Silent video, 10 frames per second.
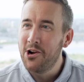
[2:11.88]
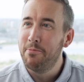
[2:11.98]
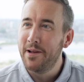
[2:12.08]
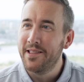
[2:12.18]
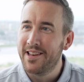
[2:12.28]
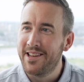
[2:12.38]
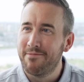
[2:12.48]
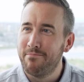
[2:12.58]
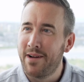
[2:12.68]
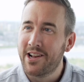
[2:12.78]
hoping that
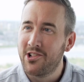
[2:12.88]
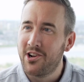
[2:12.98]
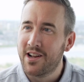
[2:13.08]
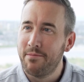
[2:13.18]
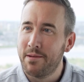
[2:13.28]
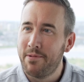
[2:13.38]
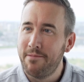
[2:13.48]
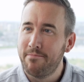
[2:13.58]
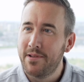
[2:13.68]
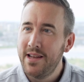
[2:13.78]
it might clog up the
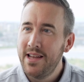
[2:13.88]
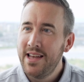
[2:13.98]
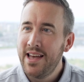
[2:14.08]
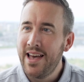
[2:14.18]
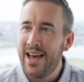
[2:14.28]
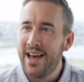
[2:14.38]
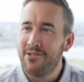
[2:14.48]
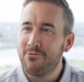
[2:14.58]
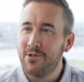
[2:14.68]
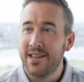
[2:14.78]
pump.
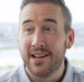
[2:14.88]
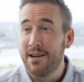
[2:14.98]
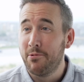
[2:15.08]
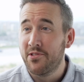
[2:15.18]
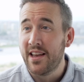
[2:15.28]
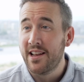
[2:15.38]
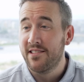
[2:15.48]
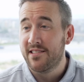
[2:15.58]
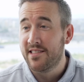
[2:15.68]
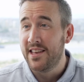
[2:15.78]
And within a couple
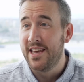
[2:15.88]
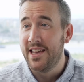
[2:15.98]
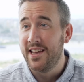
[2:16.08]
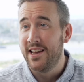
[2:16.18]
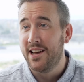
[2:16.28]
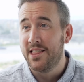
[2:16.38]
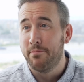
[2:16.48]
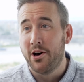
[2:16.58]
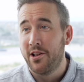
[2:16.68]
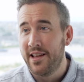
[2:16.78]
seconds, the
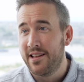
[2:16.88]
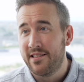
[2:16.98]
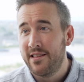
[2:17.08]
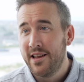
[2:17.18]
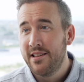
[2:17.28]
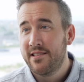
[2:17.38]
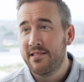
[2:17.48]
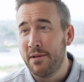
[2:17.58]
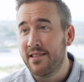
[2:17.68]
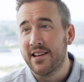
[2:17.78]
bottle had
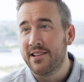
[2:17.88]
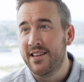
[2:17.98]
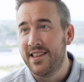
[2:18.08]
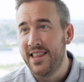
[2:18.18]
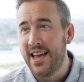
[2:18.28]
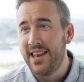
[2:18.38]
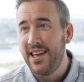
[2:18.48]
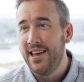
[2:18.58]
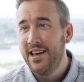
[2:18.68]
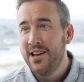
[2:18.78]
been sucked into the
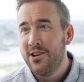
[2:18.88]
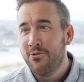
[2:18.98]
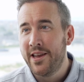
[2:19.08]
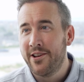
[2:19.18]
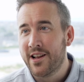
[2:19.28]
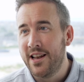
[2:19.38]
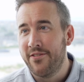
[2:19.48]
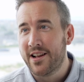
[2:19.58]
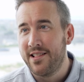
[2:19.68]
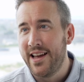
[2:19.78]
eddy. We hear kind of
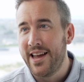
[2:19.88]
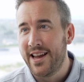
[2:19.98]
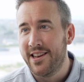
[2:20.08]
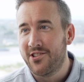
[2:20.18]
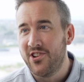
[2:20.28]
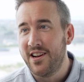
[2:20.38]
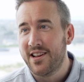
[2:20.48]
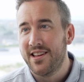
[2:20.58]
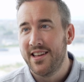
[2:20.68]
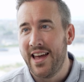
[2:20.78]
a clang and a
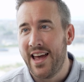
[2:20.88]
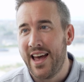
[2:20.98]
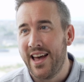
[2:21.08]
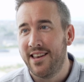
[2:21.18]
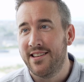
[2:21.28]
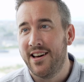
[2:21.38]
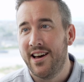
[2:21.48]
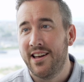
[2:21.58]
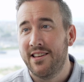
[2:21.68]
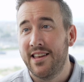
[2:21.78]
chunk, and
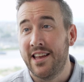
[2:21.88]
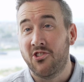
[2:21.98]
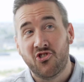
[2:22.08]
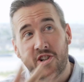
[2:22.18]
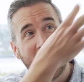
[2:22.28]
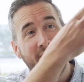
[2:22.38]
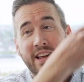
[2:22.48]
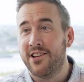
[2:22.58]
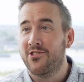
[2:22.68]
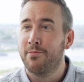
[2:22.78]
it shot out
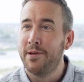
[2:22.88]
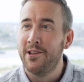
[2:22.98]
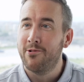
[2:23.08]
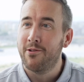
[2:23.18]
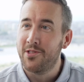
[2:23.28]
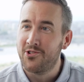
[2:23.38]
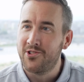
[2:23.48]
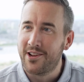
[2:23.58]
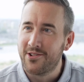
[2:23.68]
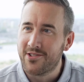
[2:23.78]
like a torpedo over the shaker